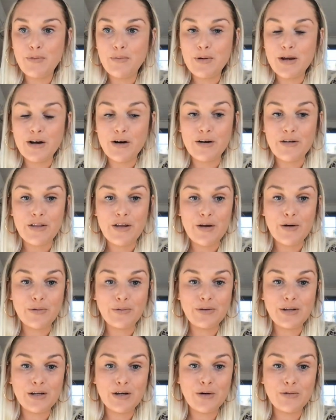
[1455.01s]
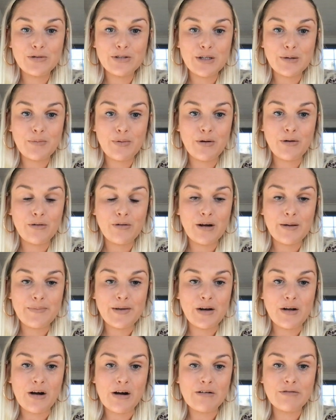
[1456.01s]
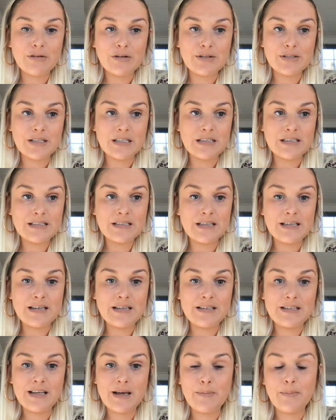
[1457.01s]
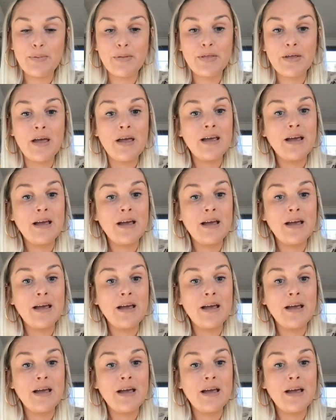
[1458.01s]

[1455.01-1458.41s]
We are the only coaching program that offers this in-depth